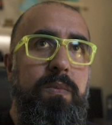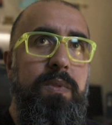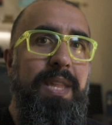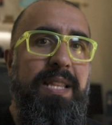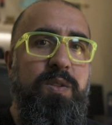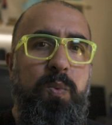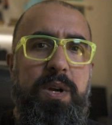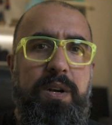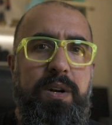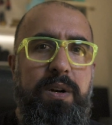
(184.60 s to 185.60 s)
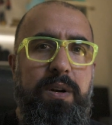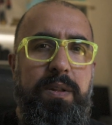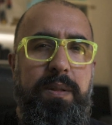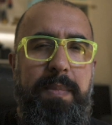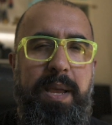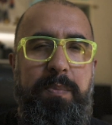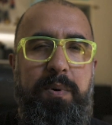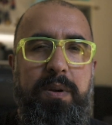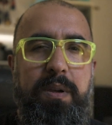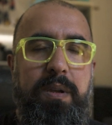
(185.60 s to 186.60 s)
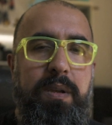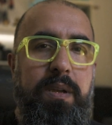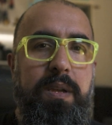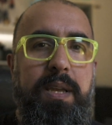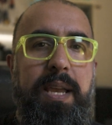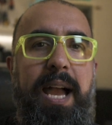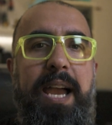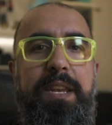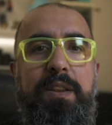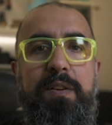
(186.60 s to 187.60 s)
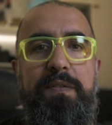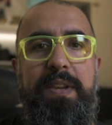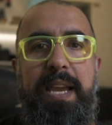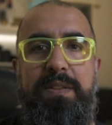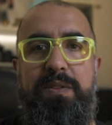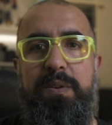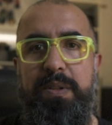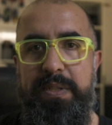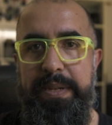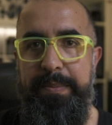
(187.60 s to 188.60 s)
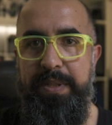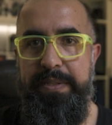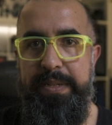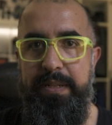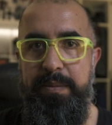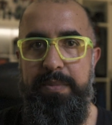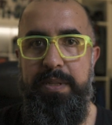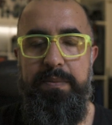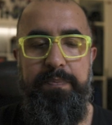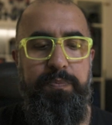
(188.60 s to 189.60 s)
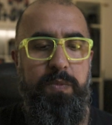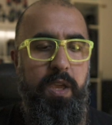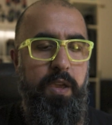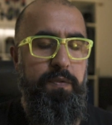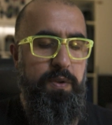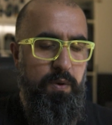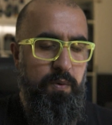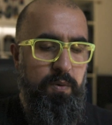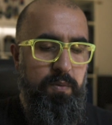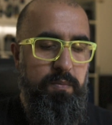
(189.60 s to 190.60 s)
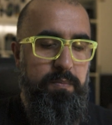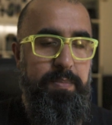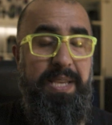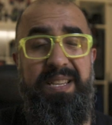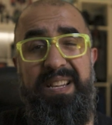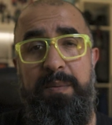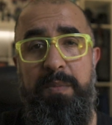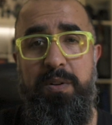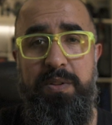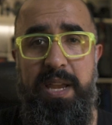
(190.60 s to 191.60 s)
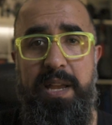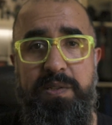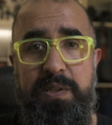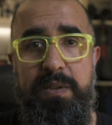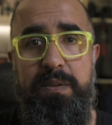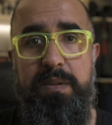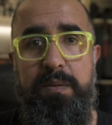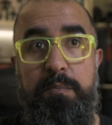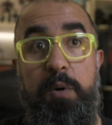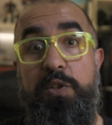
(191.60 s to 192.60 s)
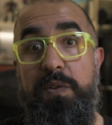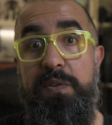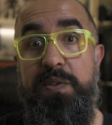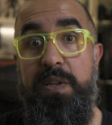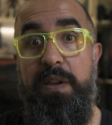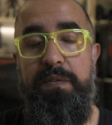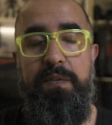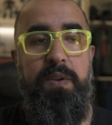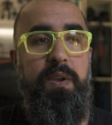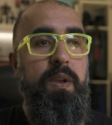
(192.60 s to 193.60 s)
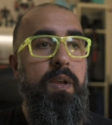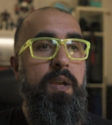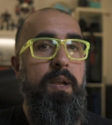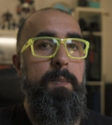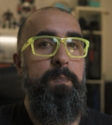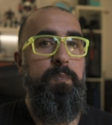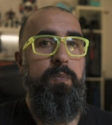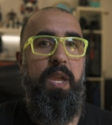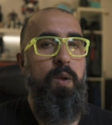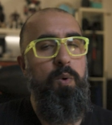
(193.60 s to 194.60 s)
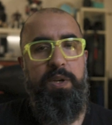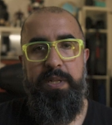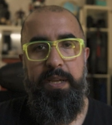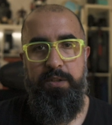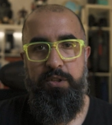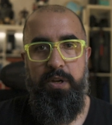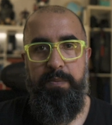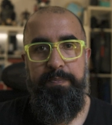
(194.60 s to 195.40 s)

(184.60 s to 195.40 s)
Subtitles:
that's where the MacBook kind of gets to its limits a little bit. If you basically monotask most of the stuff, it works like a charm.